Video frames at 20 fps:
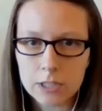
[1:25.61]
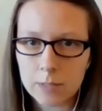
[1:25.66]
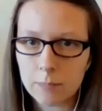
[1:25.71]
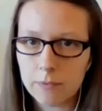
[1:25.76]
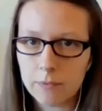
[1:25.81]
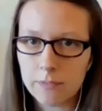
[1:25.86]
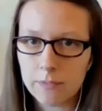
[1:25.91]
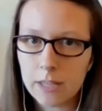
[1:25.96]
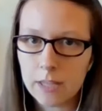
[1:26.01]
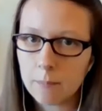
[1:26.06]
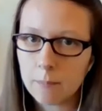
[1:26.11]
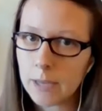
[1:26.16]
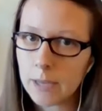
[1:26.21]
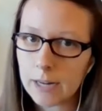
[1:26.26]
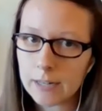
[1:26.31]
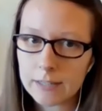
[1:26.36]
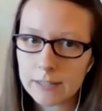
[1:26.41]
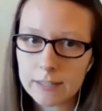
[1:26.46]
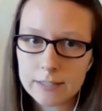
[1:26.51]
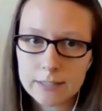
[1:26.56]
see just some of the
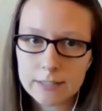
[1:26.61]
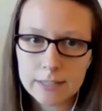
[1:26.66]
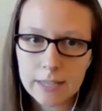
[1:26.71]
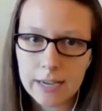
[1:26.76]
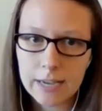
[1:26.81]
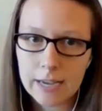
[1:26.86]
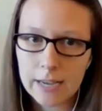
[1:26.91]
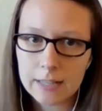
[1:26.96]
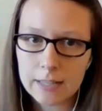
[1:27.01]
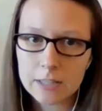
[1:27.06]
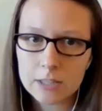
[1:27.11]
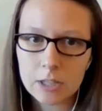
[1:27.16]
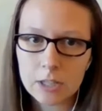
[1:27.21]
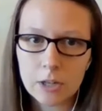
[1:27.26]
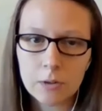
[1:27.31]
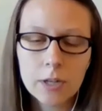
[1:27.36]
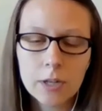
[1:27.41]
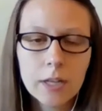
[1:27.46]
impact this has had.